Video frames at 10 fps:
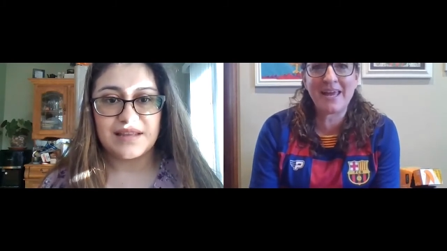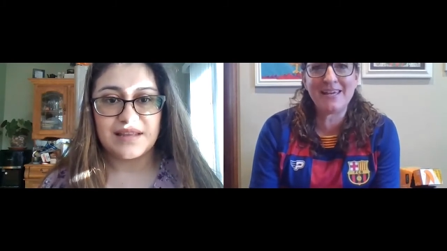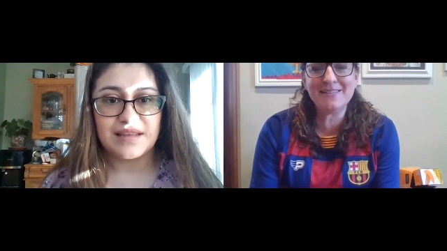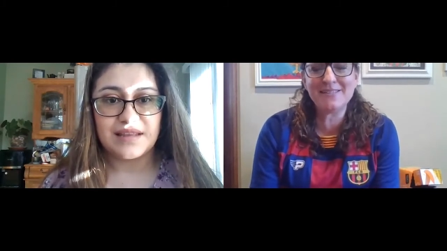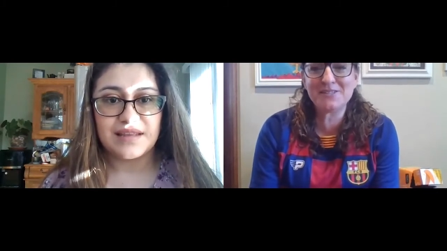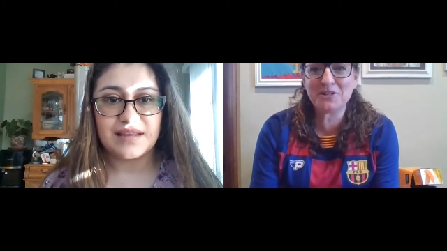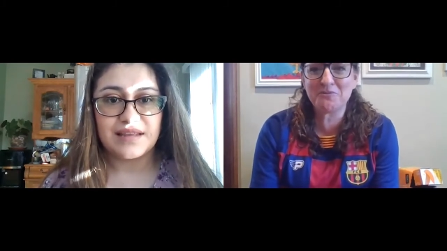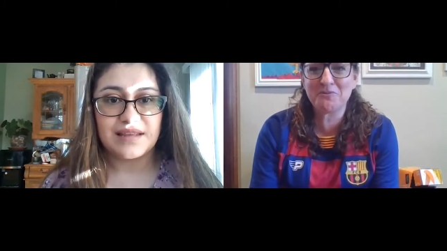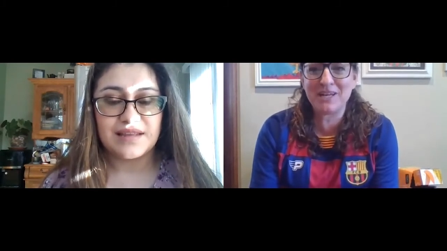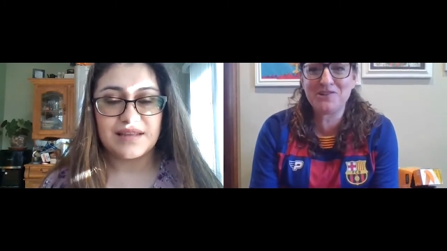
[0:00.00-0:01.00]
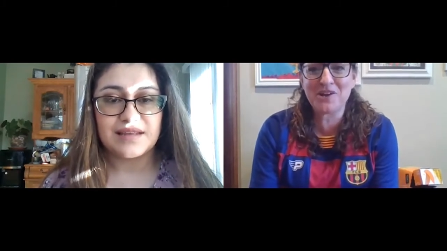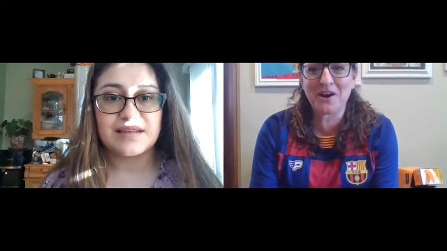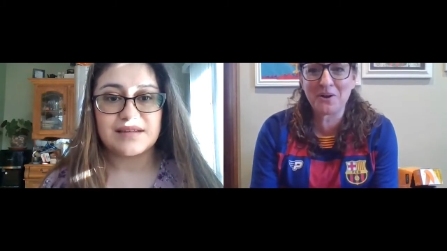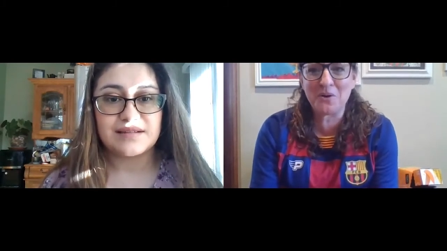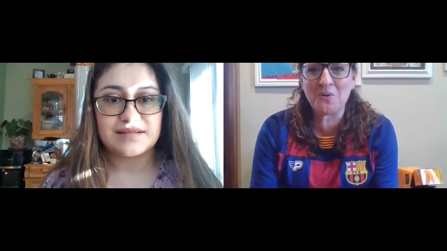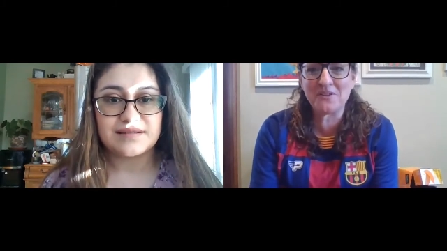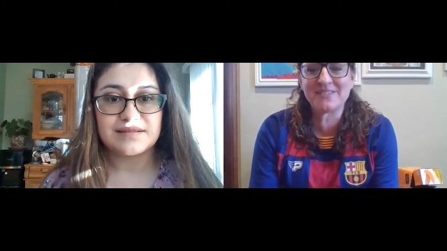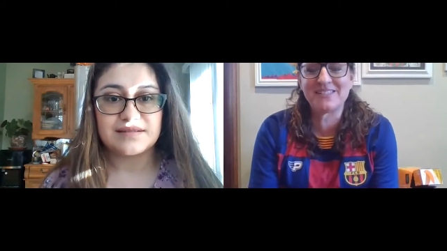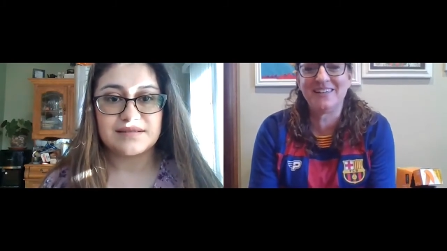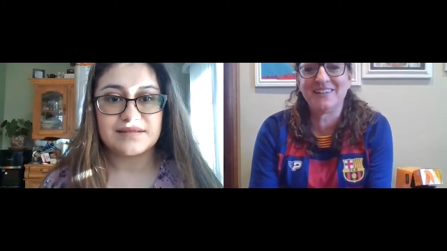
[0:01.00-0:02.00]
Speaker 1: ways to reach our
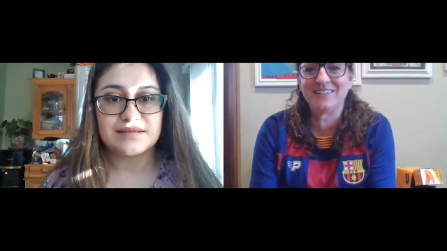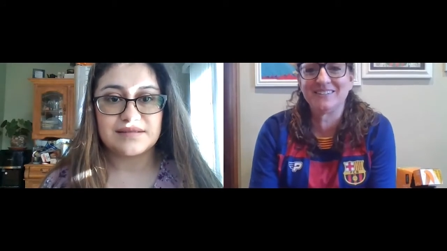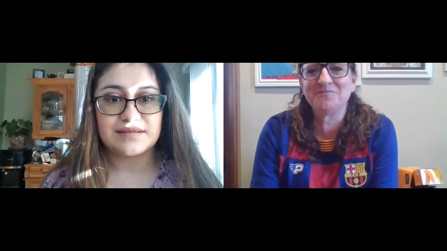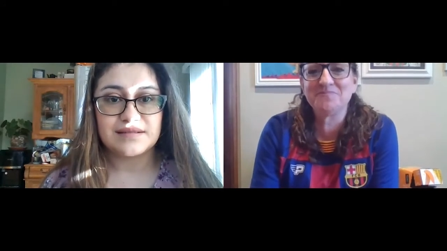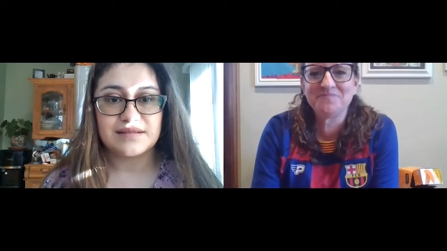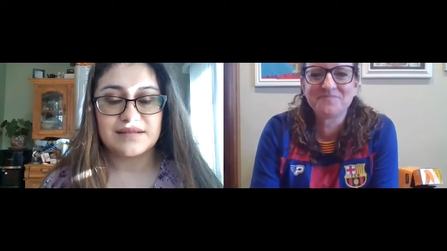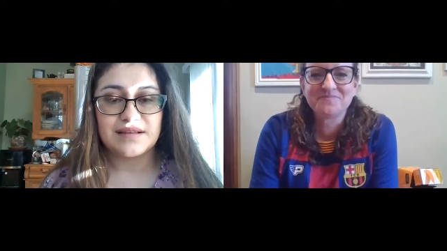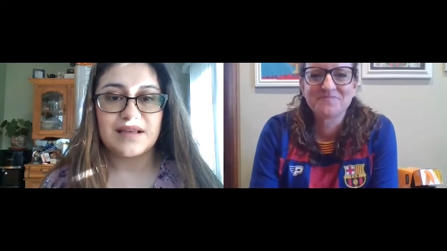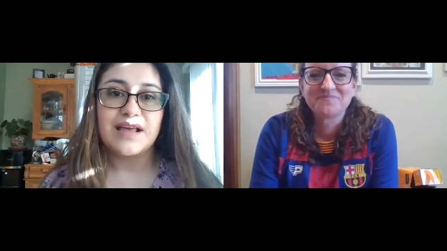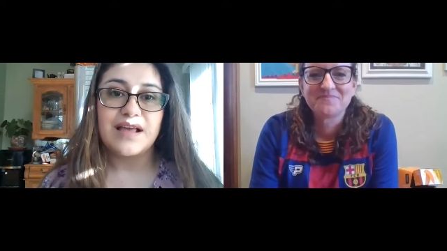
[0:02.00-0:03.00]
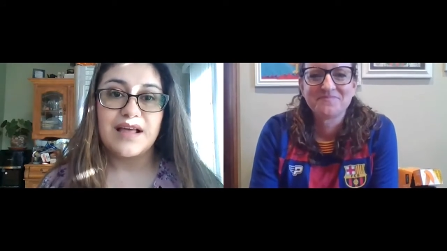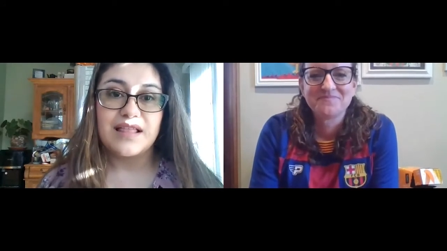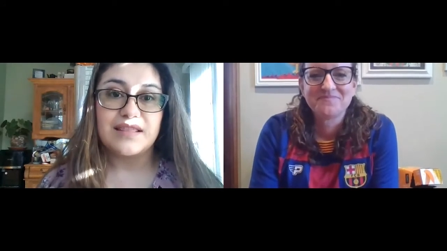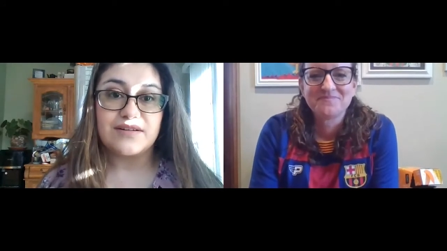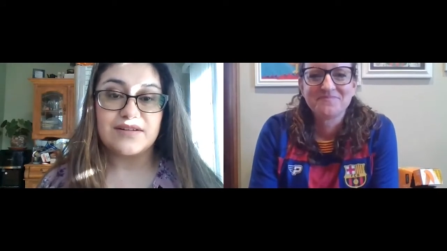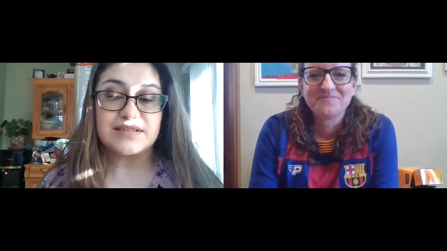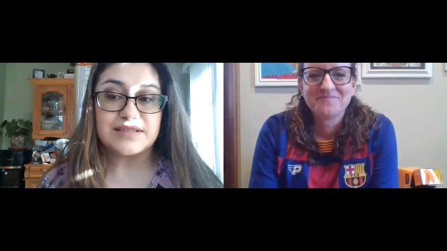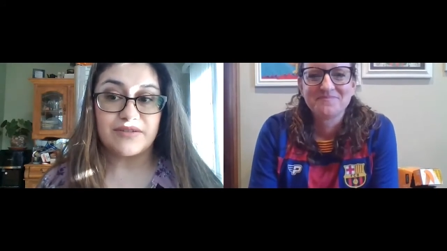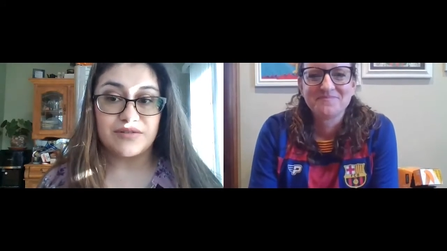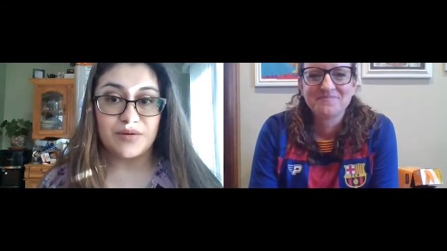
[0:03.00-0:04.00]
goals here.
Speaker 2: There are
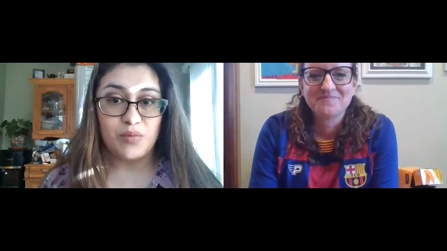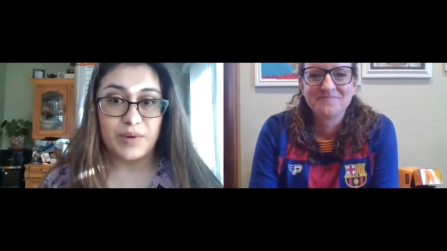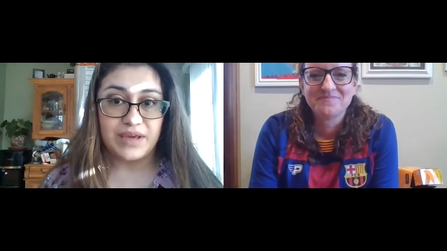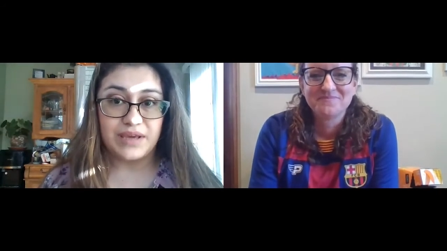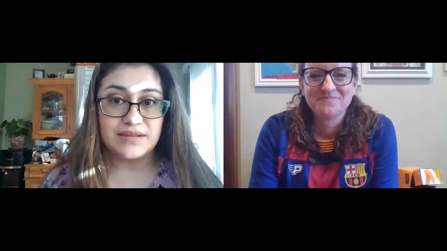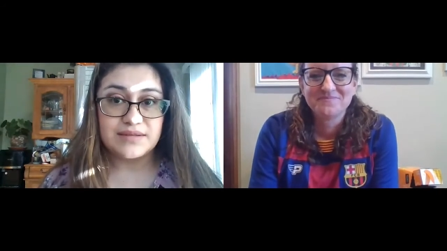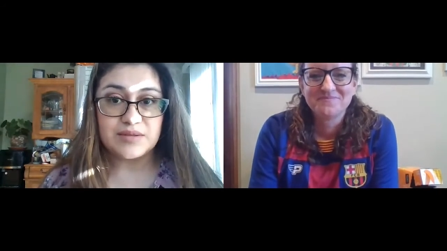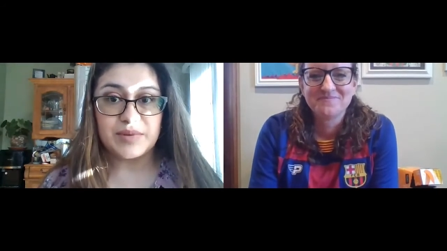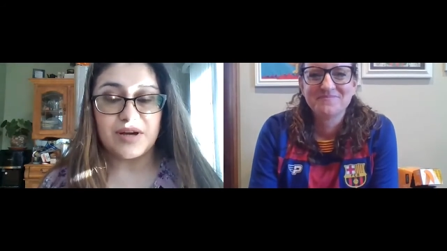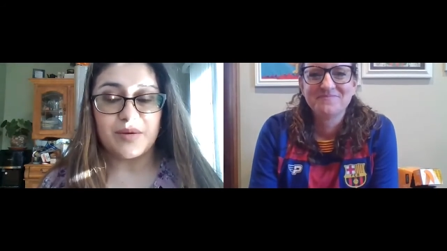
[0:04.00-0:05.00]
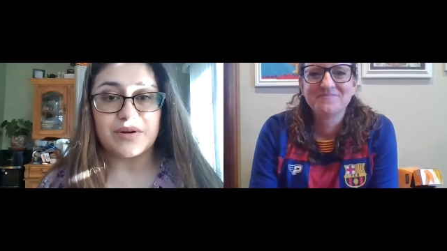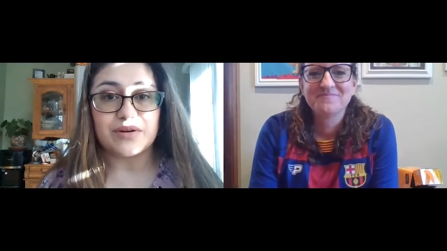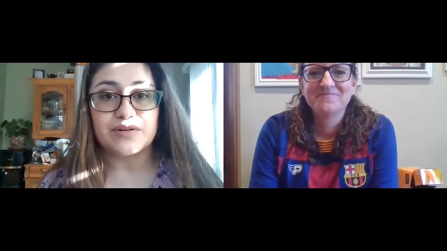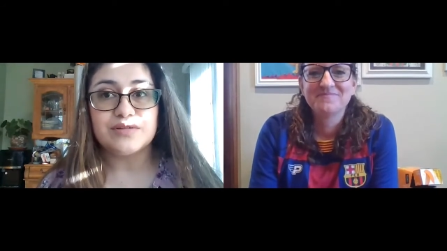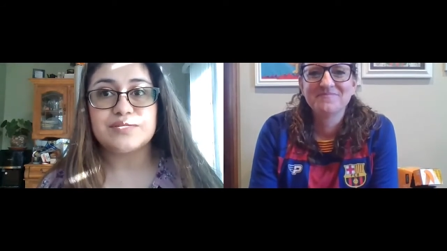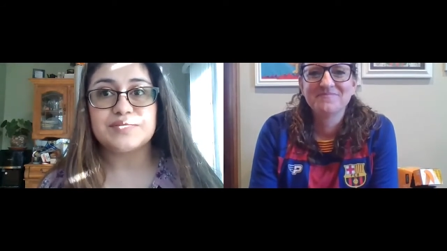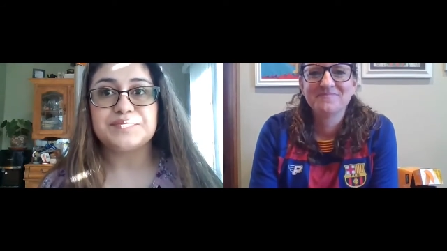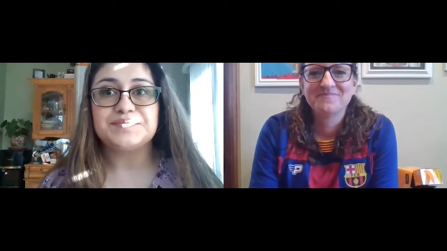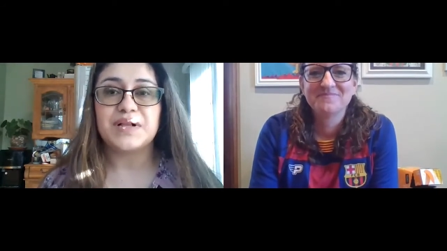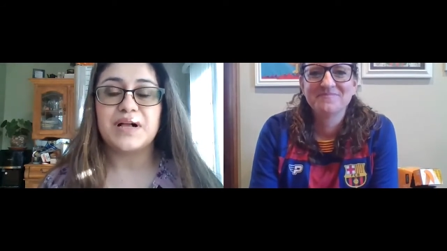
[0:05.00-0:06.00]
several ways to become a nurse.
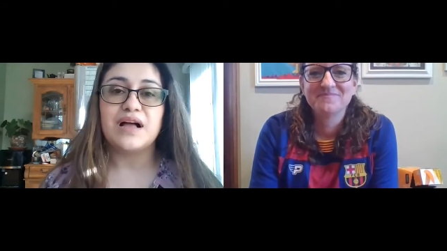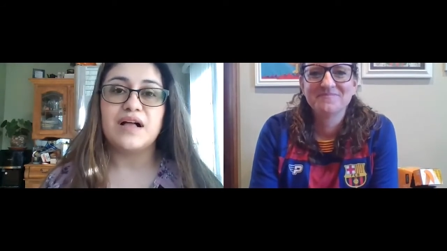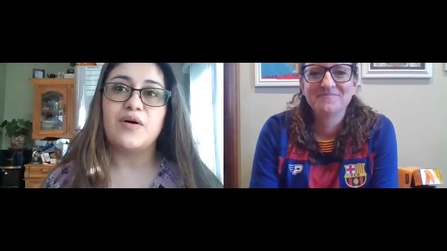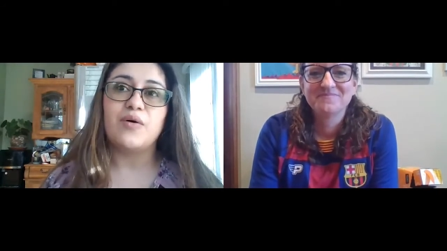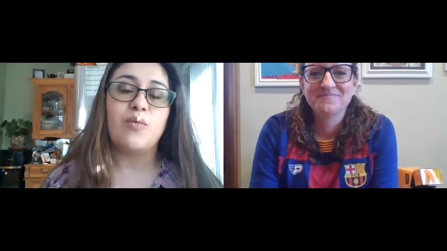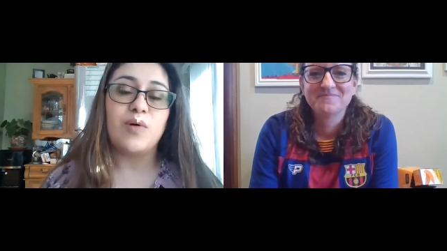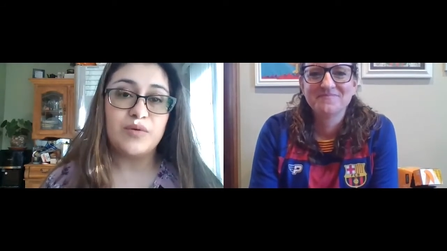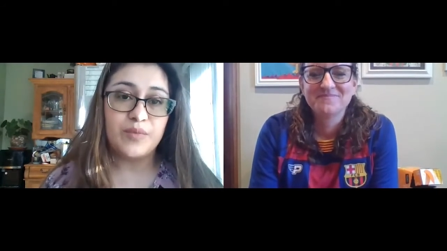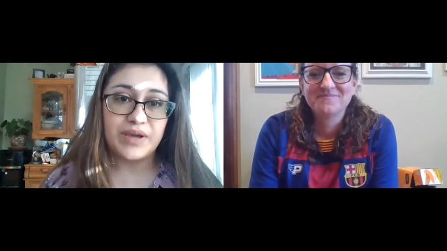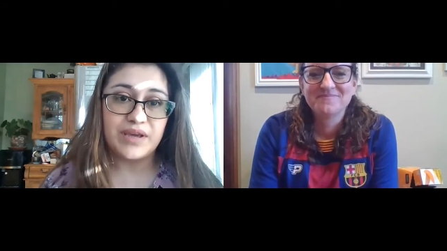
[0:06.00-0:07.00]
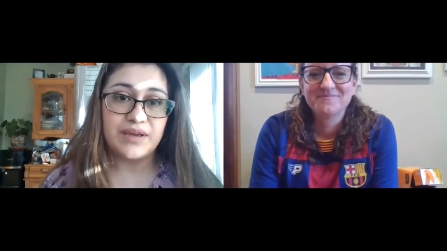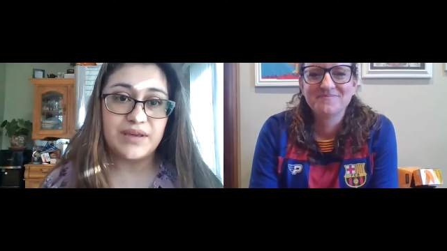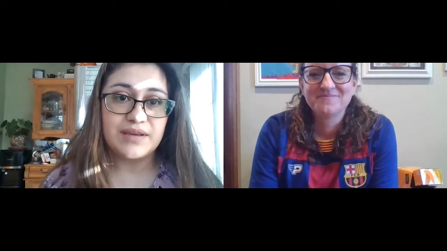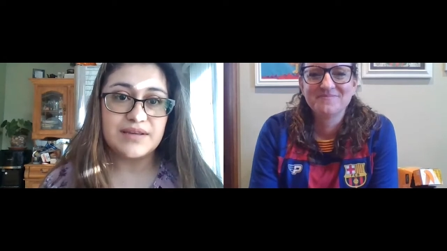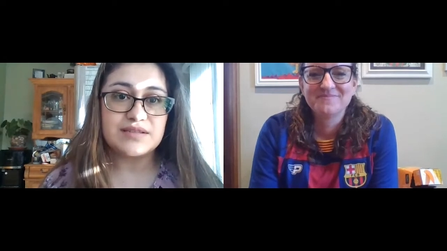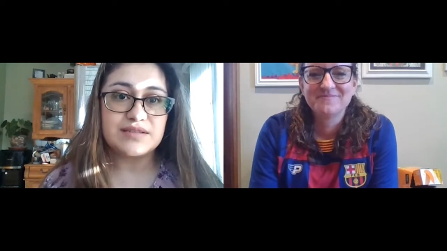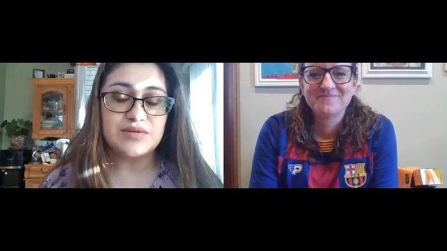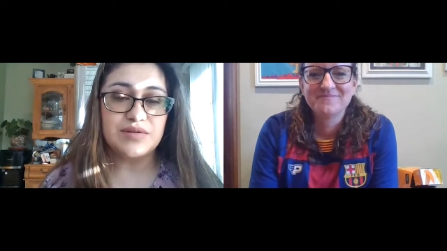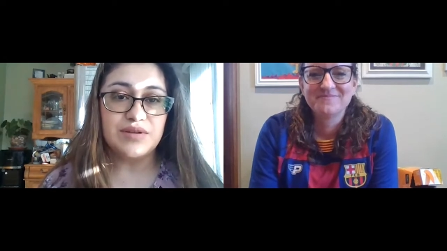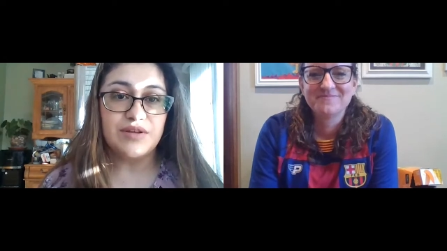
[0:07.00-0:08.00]
One way is
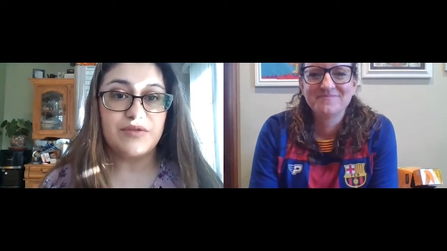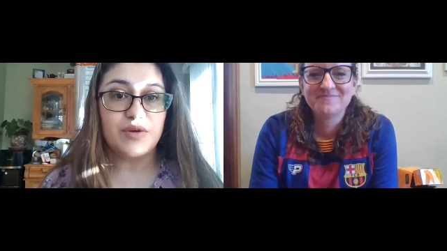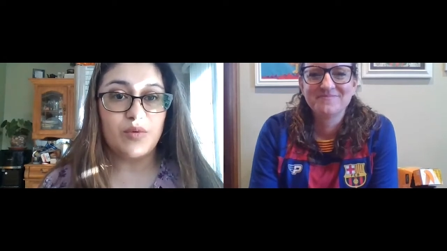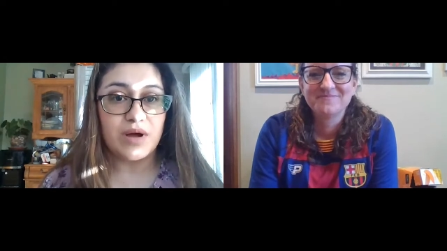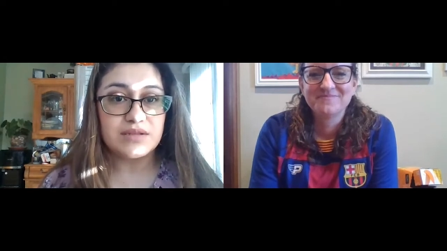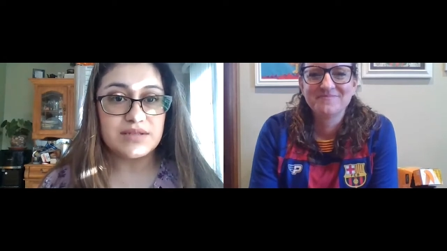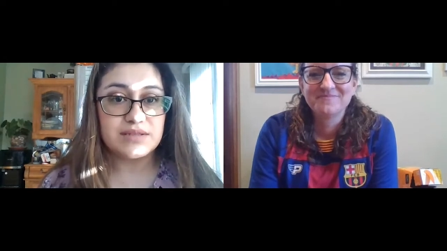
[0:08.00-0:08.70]
if you want a